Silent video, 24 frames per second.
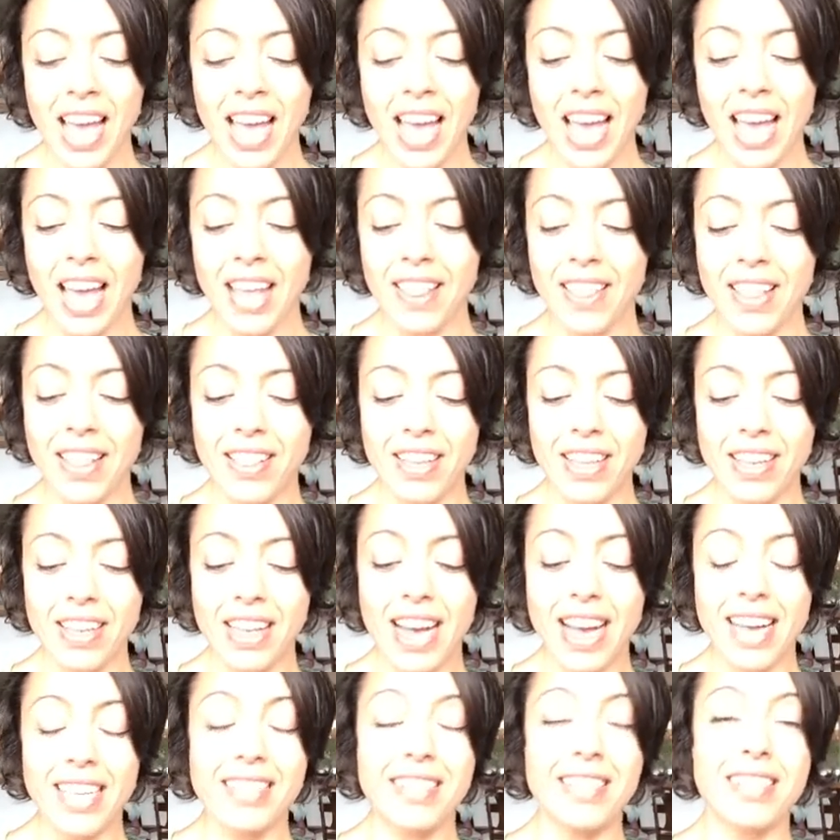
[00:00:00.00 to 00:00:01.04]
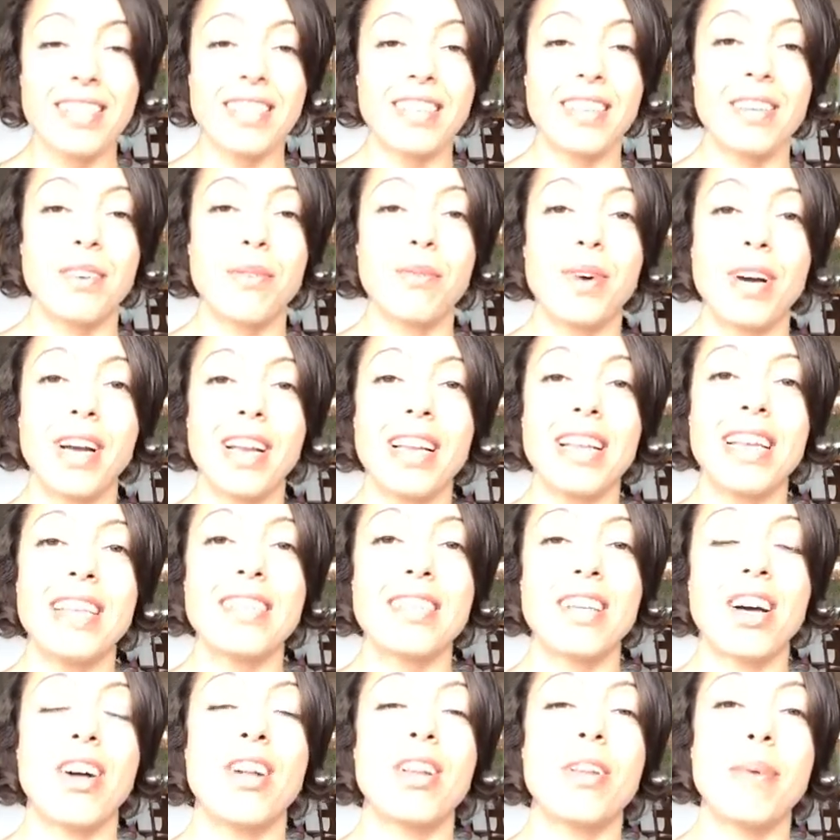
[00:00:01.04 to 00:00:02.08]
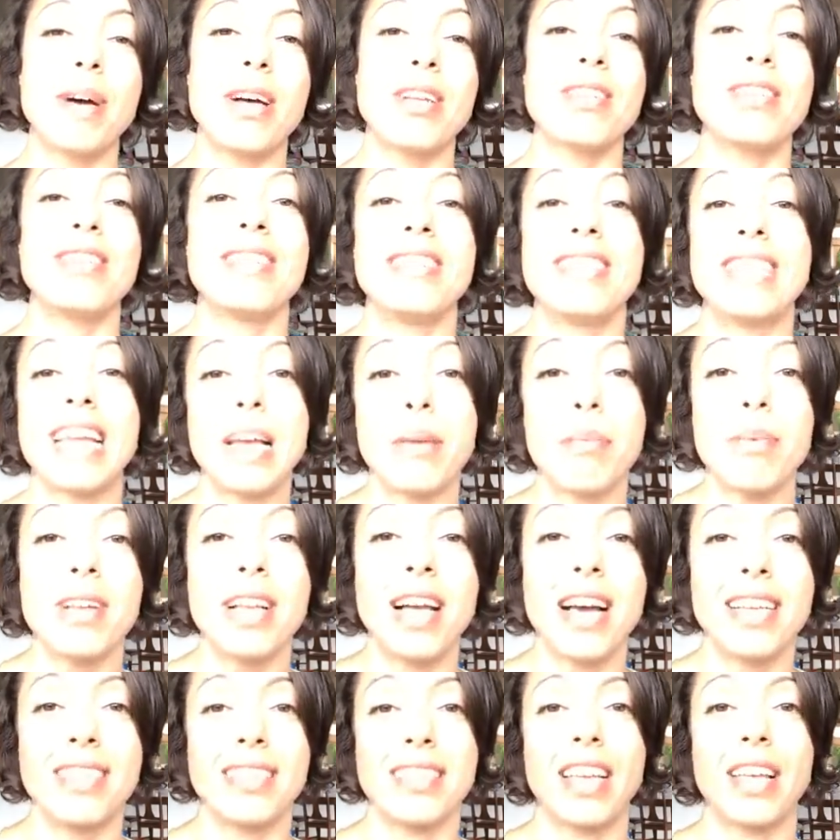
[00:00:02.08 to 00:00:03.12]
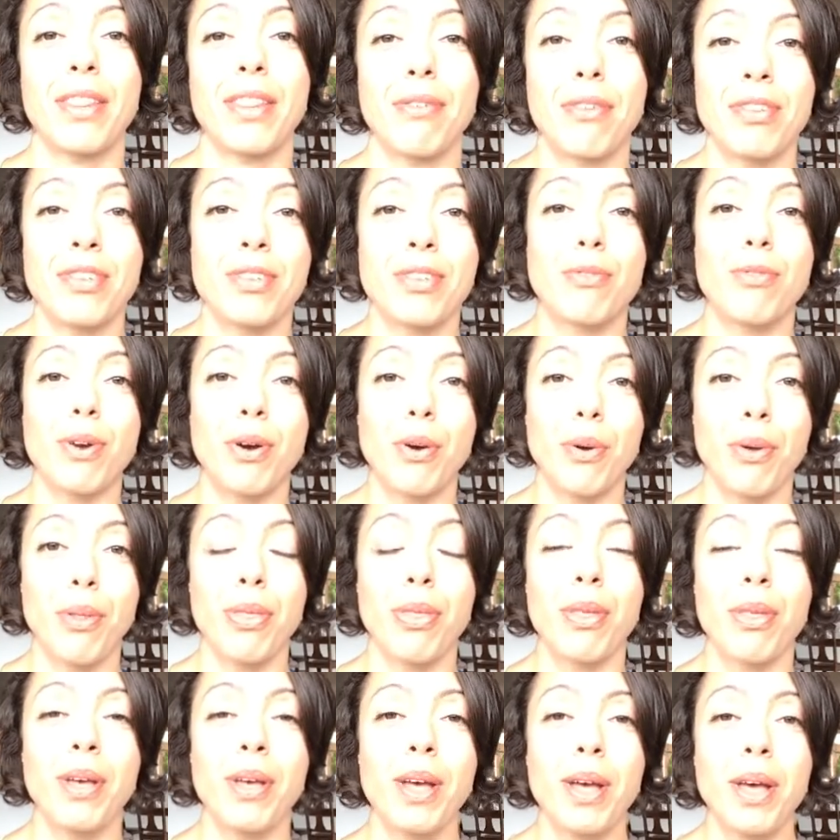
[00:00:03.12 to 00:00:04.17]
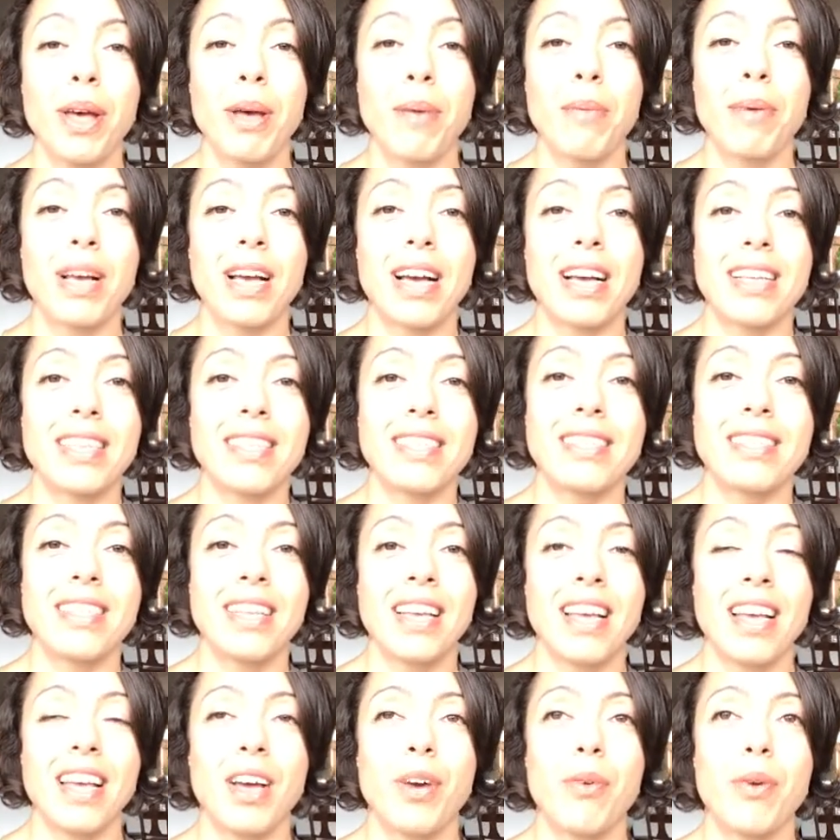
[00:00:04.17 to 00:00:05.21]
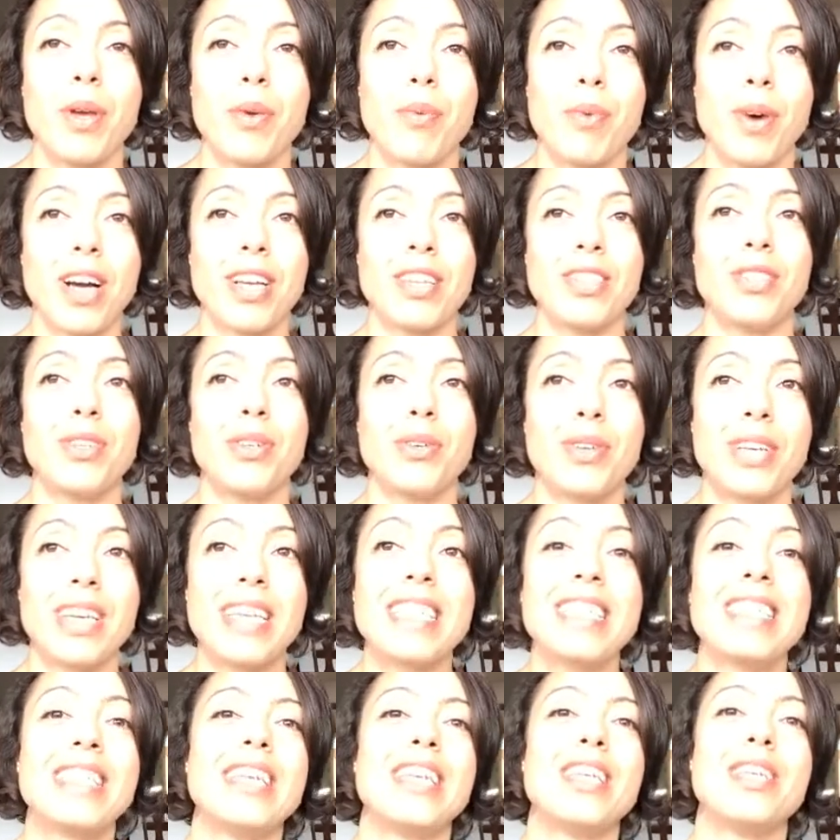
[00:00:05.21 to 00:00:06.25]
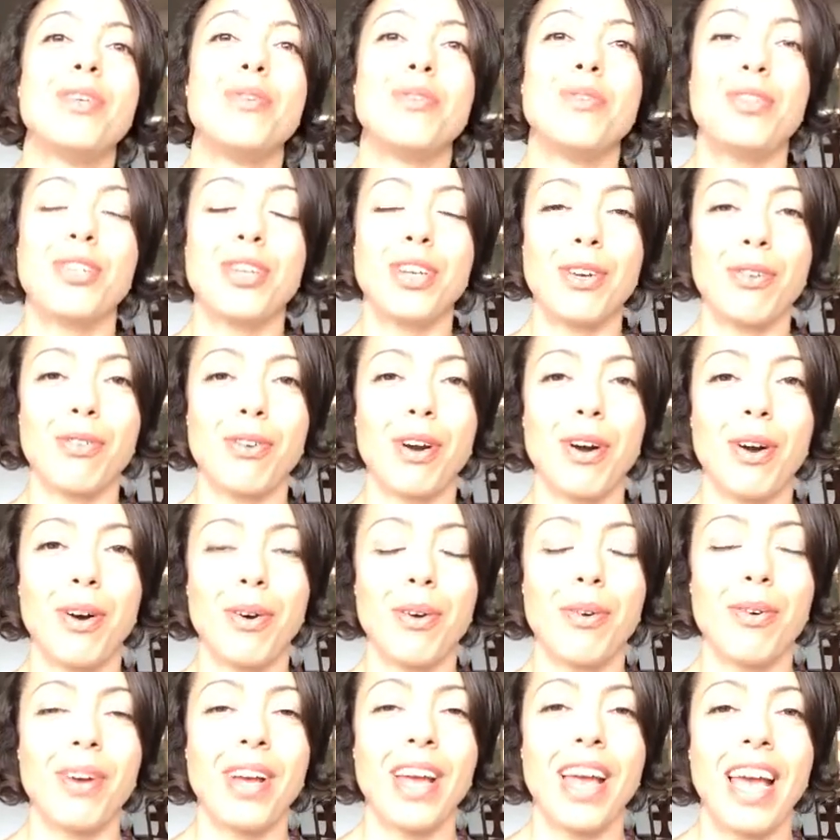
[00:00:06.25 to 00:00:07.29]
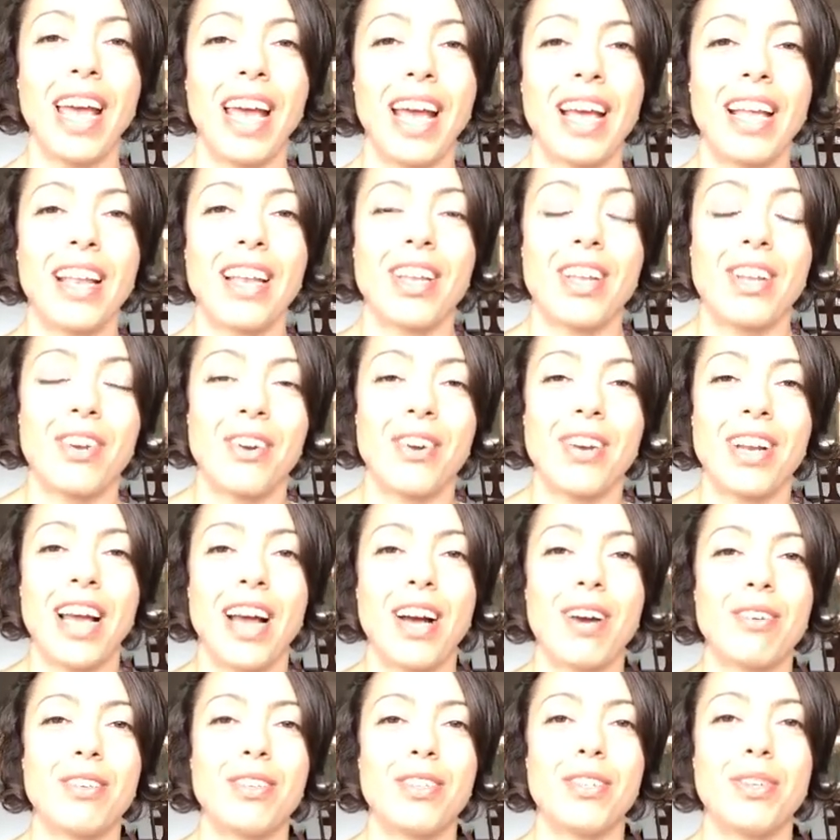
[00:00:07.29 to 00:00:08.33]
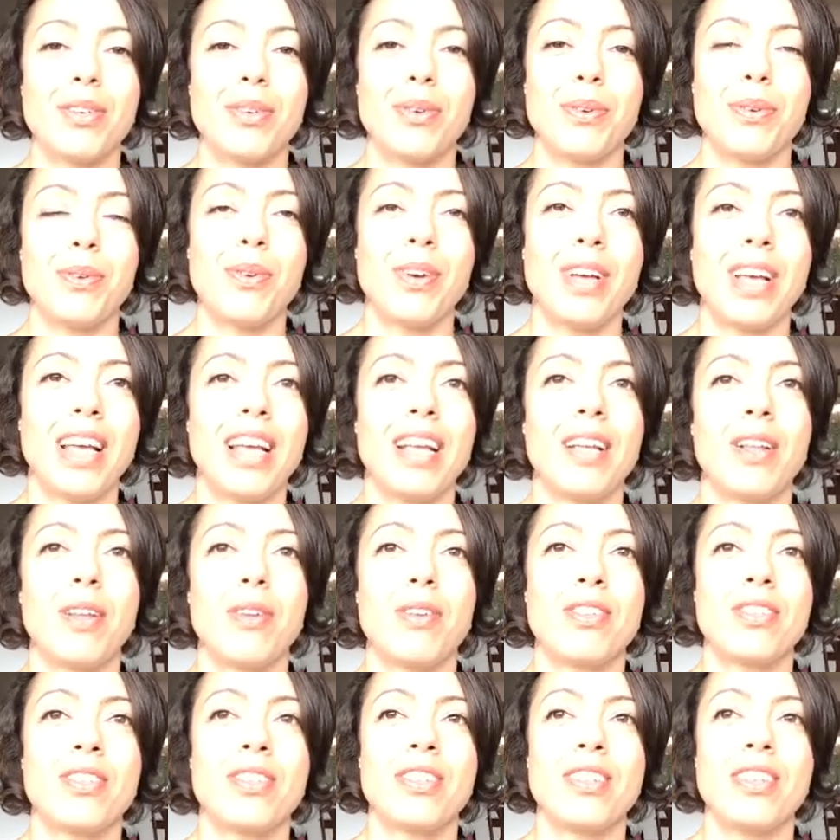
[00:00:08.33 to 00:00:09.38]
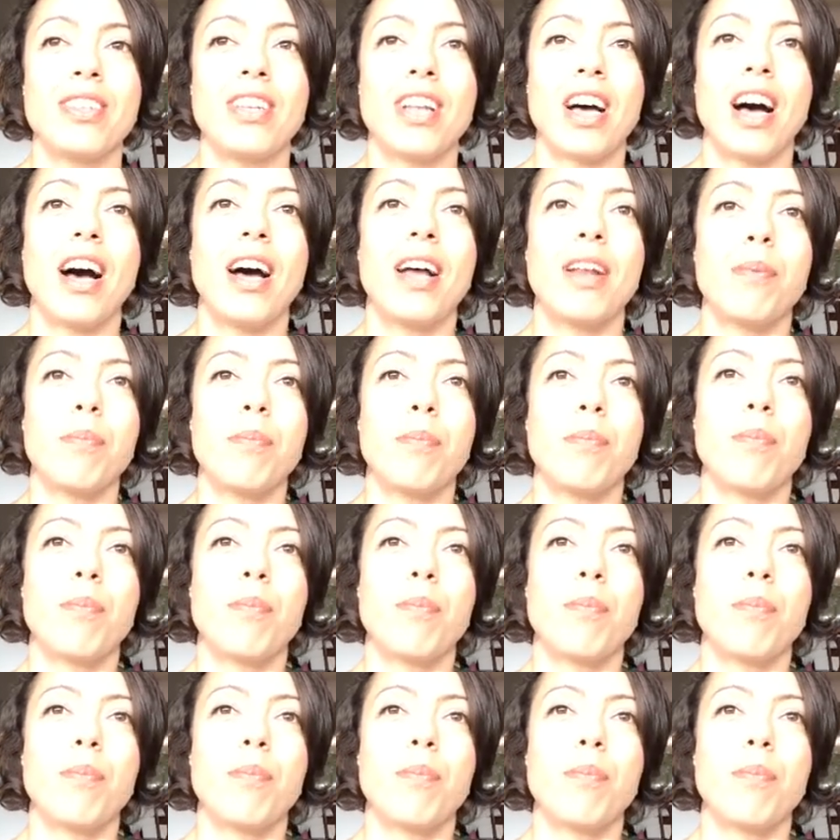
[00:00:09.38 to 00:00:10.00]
And then the last one is all about stabilizing this growth, because we want to continue to grow and learn how to not